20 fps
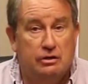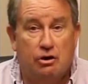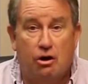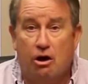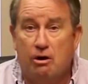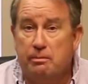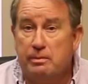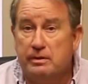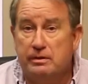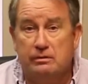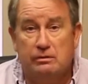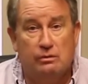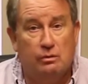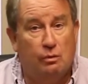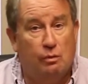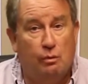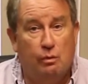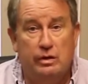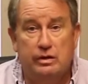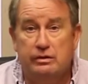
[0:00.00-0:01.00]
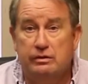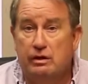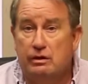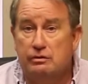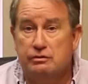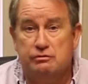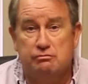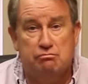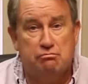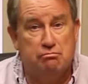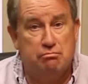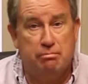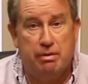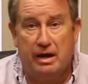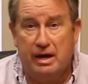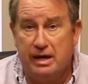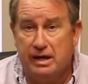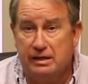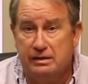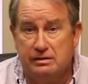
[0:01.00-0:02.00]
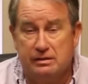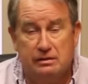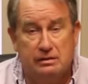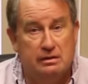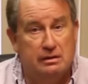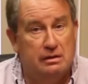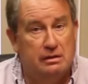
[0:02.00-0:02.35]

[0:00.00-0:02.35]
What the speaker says: Carpet, windows, paint,